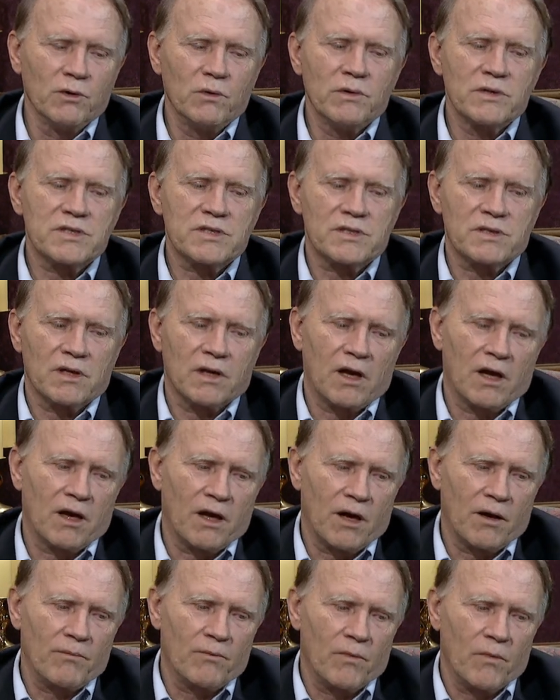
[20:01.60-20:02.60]
Lewis
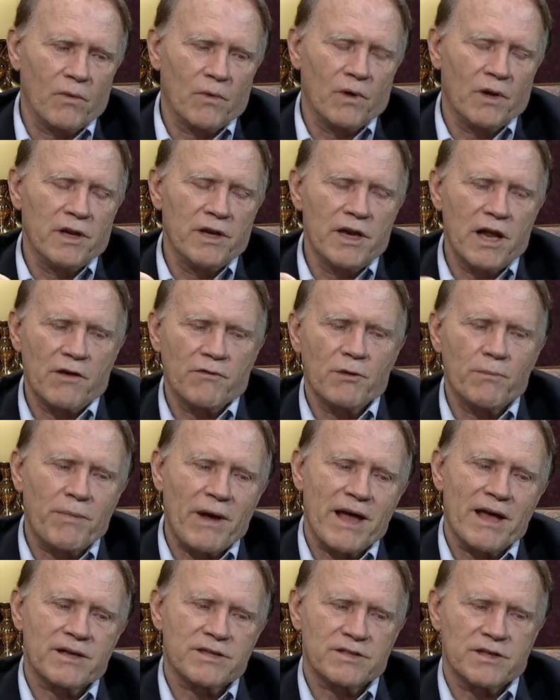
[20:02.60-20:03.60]
never
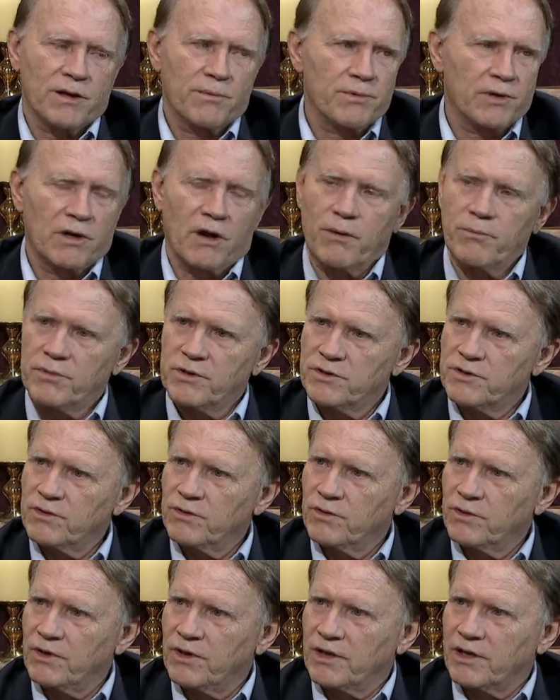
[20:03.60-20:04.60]
passed up an
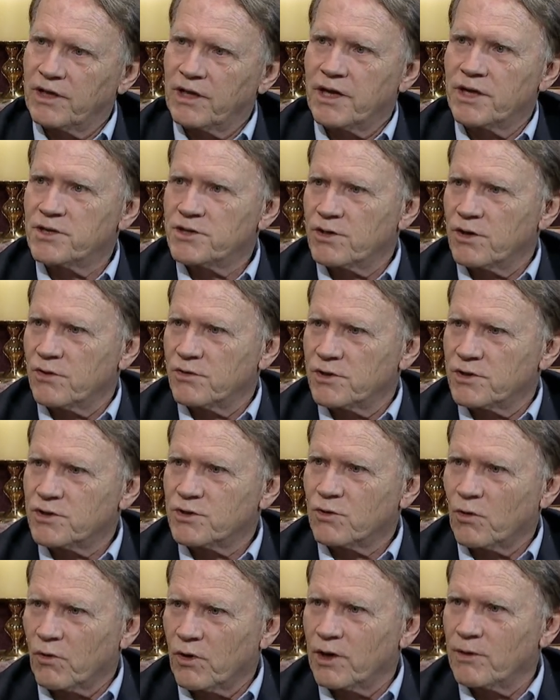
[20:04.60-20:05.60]
opportunity. Can I share the
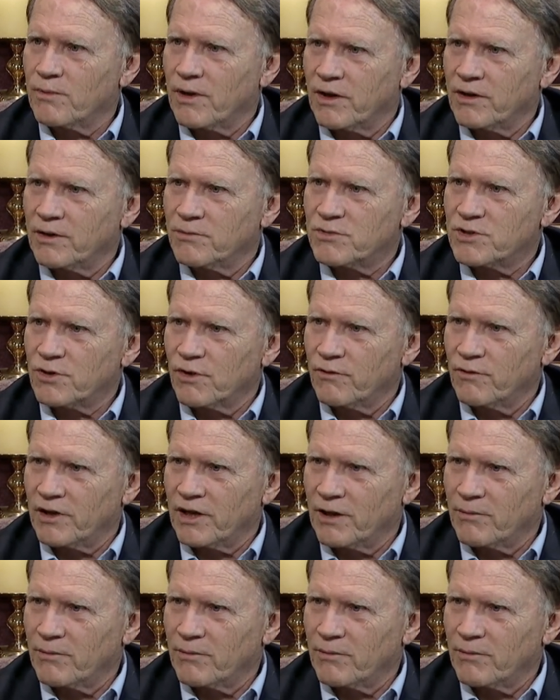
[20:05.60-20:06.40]
story about him serving